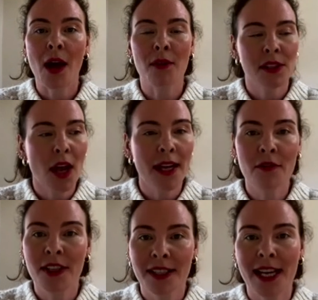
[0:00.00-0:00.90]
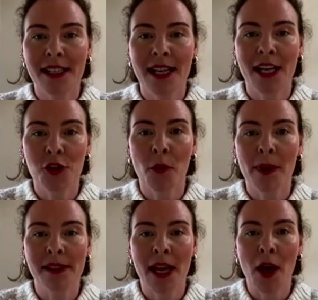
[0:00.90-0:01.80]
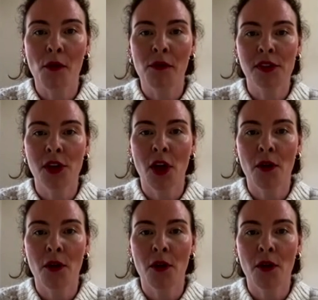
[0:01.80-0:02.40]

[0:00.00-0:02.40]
outside of the day-to-day job itself.